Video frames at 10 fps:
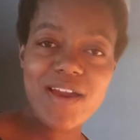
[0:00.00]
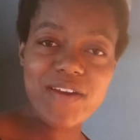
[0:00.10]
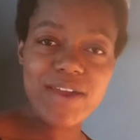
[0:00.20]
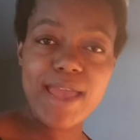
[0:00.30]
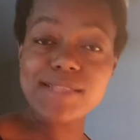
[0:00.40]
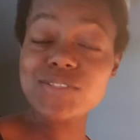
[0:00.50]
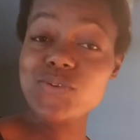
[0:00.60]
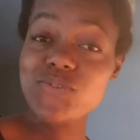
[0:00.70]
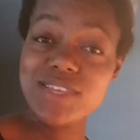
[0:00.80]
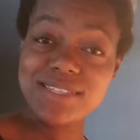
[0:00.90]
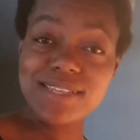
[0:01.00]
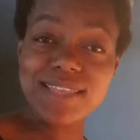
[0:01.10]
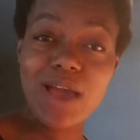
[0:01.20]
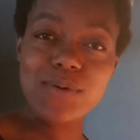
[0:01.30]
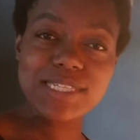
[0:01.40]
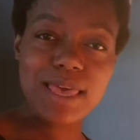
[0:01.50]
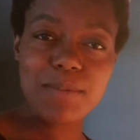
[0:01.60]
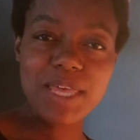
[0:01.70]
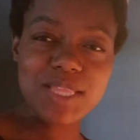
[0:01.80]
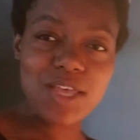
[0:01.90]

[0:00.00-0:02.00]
All right, so this is how it's coming